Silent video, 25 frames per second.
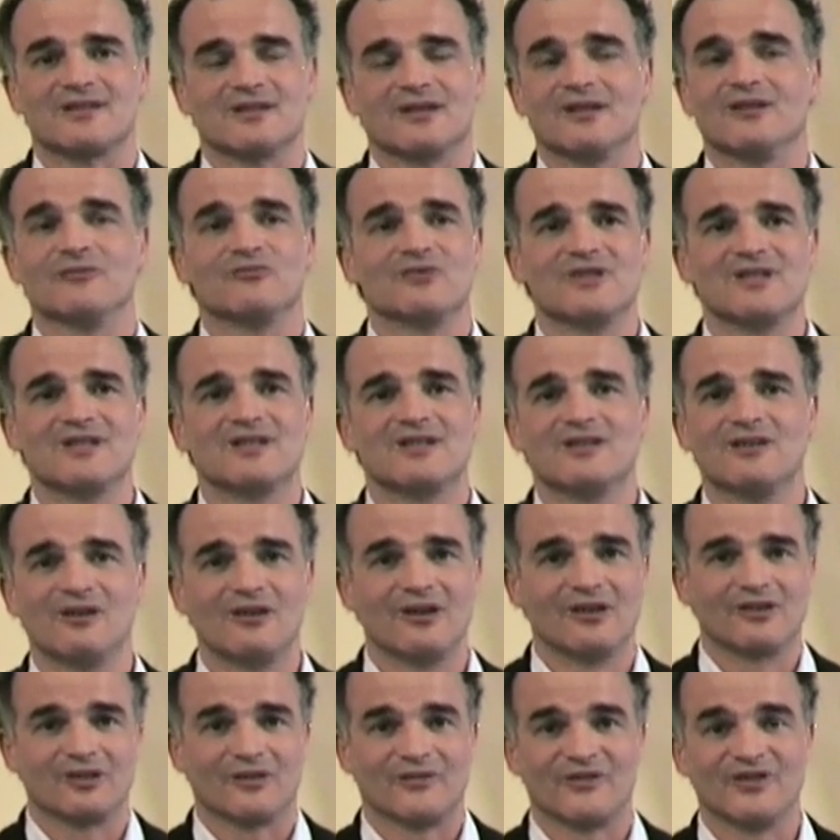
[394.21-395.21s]
And we see a
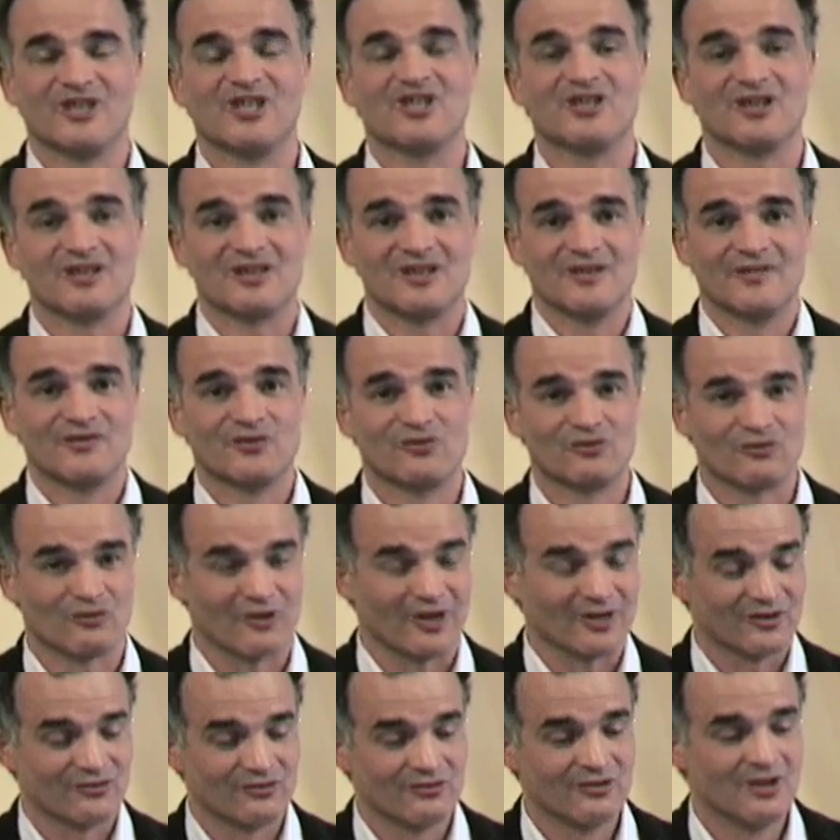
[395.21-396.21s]
lot of initiatives to
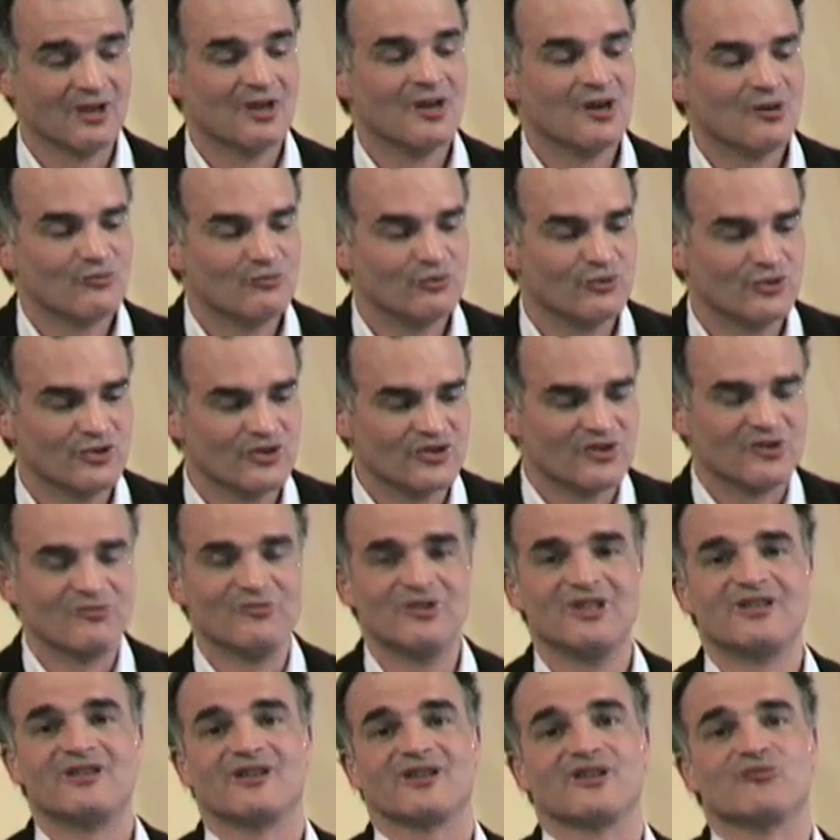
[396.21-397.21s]
try to push the
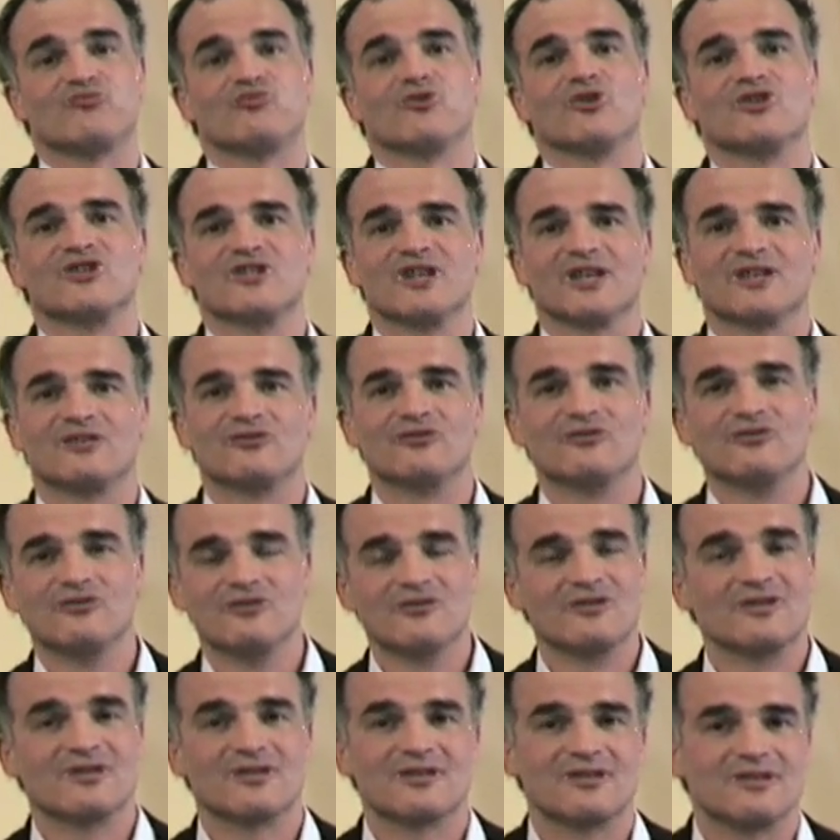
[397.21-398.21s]
military project to
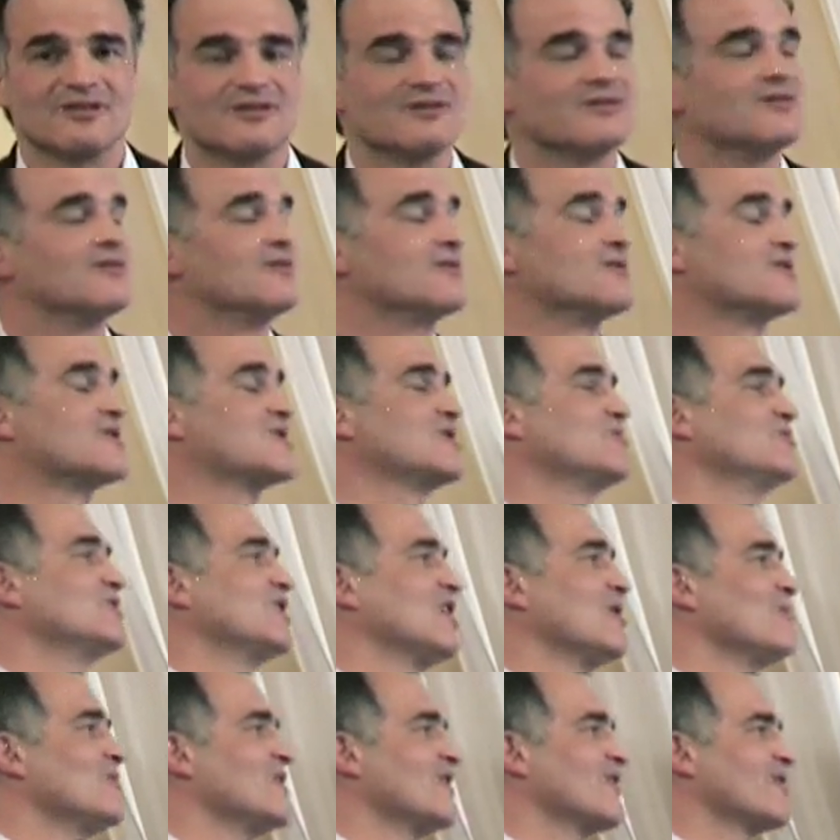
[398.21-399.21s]
use
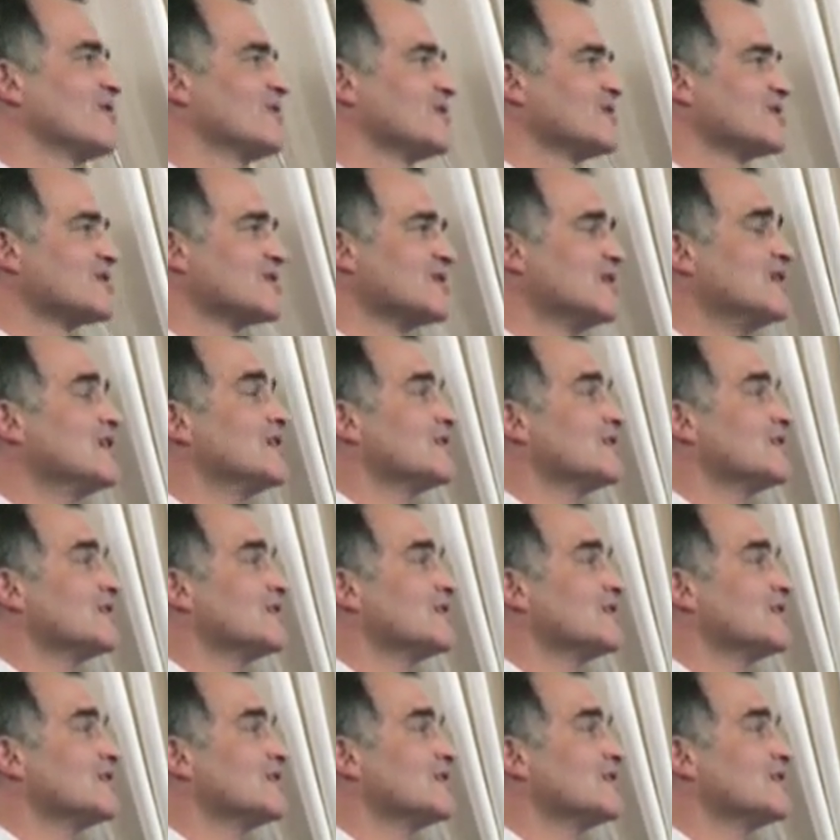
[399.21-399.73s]
similar methods.